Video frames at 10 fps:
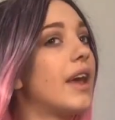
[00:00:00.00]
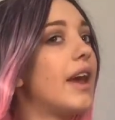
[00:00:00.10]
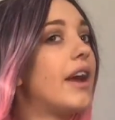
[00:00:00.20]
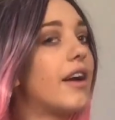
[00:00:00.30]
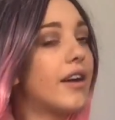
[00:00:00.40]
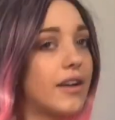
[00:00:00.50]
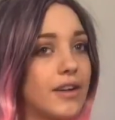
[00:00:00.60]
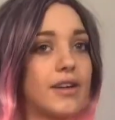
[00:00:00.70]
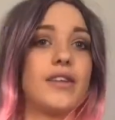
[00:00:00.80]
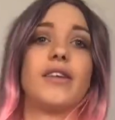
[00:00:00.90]
Hair.
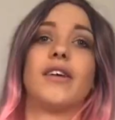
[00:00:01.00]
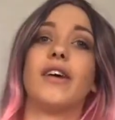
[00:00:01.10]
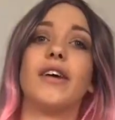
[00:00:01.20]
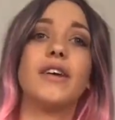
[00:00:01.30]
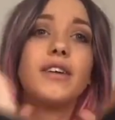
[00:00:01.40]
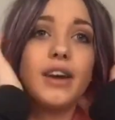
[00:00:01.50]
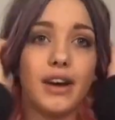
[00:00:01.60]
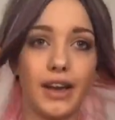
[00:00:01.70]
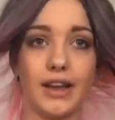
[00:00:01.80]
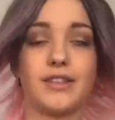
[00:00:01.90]

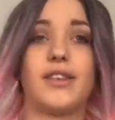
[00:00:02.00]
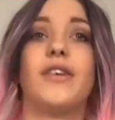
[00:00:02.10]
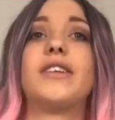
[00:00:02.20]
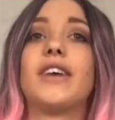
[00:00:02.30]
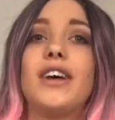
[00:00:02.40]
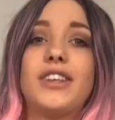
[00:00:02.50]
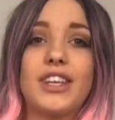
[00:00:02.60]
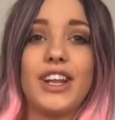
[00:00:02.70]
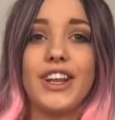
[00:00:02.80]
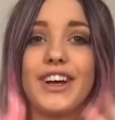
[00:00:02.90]
Okay, so it
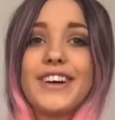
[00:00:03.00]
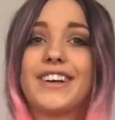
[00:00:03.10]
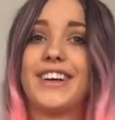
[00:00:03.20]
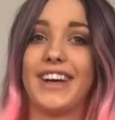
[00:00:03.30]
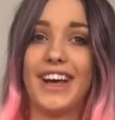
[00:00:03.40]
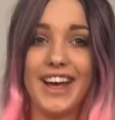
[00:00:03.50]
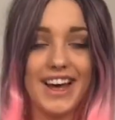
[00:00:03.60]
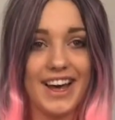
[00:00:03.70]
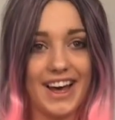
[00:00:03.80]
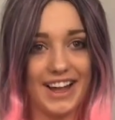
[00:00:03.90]
does look
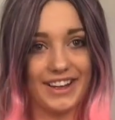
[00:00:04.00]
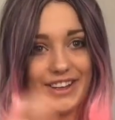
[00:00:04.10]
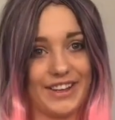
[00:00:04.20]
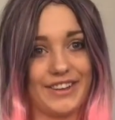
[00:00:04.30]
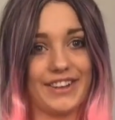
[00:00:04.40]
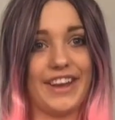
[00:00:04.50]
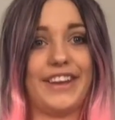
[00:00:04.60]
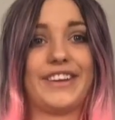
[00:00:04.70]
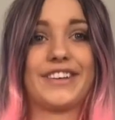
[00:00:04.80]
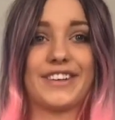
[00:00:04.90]
a little
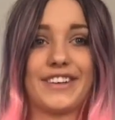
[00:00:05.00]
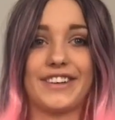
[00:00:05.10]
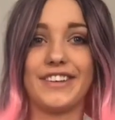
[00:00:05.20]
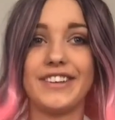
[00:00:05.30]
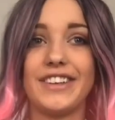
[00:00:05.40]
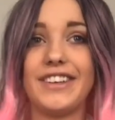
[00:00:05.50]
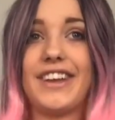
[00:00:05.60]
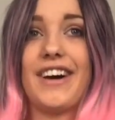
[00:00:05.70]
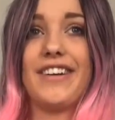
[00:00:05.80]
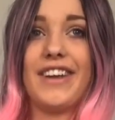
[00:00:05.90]
like curled
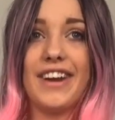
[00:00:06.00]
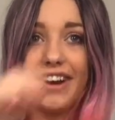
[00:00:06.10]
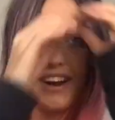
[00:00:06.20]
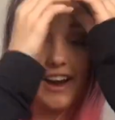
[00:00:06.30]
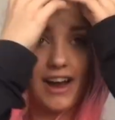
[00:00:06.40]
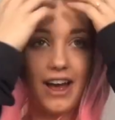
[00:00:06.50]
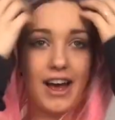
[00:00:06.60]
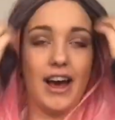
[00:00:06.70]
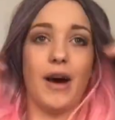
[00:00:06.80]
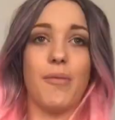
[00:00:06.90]
down here.
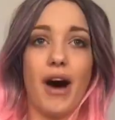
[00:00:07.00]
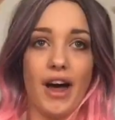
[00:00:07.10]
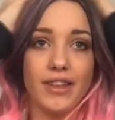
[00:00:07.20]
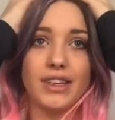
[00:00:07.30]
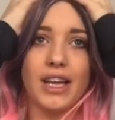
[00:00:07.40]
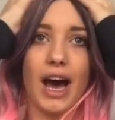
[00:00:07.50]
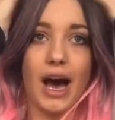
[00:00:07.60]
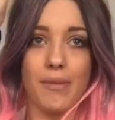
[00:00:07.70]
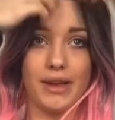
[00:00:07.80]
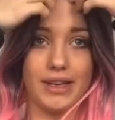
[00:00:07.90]
On the
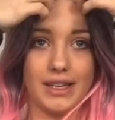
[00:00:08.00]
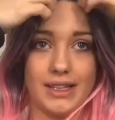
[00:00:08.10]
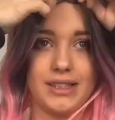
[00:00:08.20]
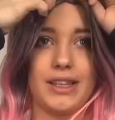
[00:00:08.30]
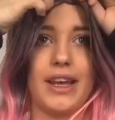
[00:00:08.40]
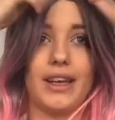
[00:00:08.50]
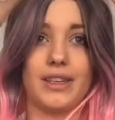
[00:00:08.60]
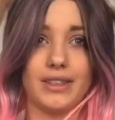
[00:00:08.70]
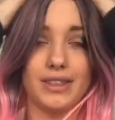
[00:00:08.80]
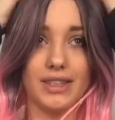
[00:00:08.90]
top, it is
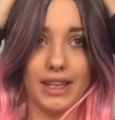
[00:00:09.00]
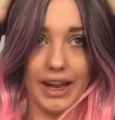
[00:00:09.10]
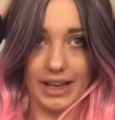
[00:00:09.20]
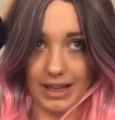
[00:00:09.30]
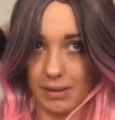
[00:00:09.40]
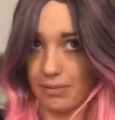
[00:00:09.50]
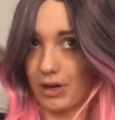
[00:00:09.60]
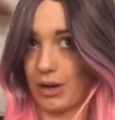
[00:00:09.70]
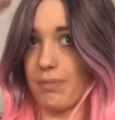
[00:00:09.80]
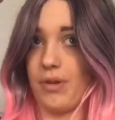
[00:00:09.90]
like slightly
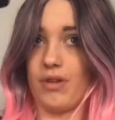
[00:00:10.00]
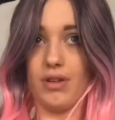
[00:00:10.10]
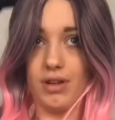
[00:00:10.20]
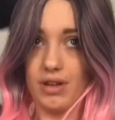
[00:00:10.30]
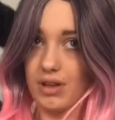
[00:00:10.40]
purple.